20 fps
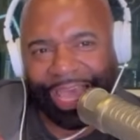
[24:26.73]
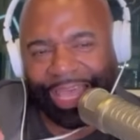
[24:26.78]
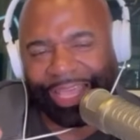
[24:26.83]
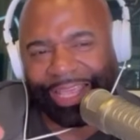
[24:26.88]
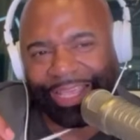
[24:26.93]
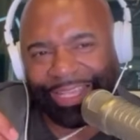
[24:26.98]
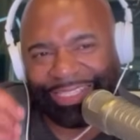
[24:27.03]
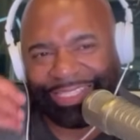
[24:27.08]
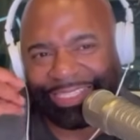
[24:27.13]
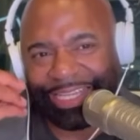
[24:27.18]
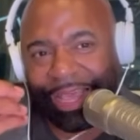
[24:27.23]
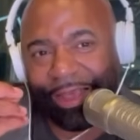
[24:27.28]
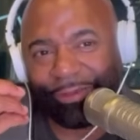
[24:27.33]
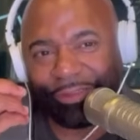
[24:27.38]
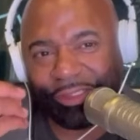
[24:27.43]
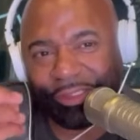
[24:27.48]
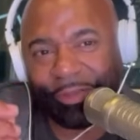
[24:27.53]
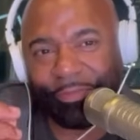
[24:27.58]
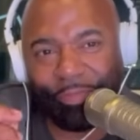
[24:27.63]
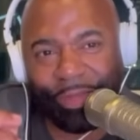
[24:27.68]
It
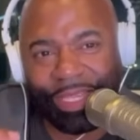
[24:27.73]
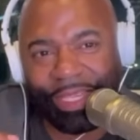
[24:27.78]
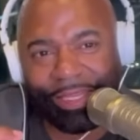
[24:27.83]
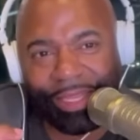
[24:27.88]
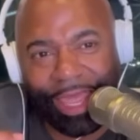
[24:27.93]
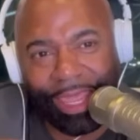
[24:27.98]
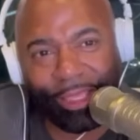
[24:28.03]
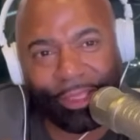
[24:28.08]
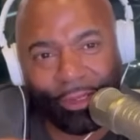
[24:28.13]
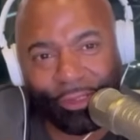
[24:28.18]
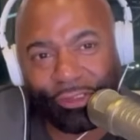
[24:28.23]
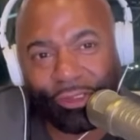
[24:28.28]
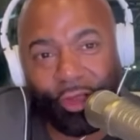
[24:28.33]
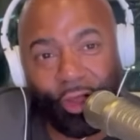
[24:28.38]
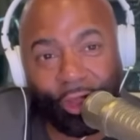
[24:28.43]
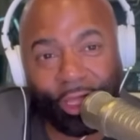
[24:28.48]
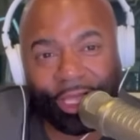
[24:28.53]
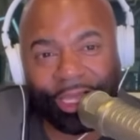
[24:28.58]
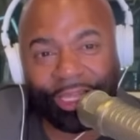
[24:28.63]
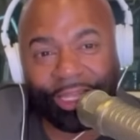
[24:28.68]
sounds to me like you're
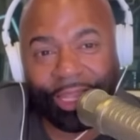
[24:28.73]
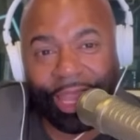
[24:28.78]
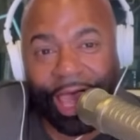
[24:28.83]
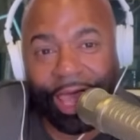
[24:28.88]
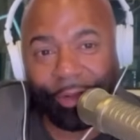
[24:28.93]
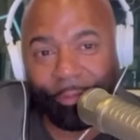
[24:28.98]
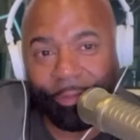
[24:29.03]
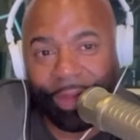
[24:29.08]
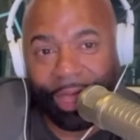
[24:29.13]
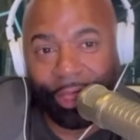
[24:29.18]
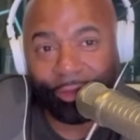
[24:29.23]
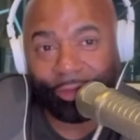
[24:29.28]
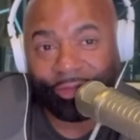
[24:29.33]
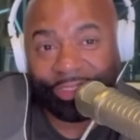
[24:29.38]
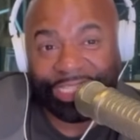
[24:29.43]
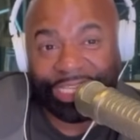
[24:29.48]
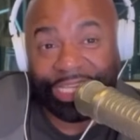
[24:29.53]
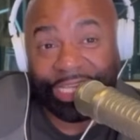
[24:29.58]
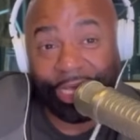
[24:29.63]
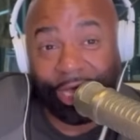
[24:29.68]
talking a lot about
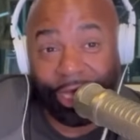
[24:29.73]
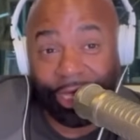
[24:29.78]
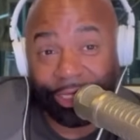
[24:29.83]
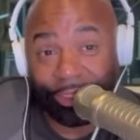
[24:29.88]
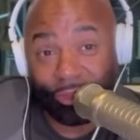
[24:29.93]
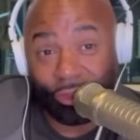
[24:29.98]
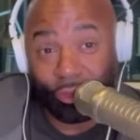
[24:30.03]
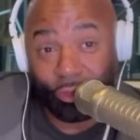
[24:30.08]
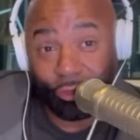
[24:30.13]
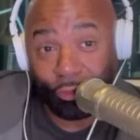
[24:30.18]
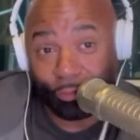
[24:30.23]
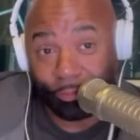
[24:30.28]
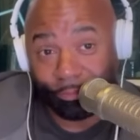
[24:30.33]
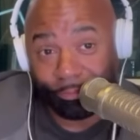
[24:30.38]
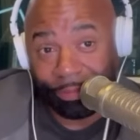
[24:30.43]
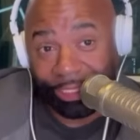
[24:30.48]
Dion too,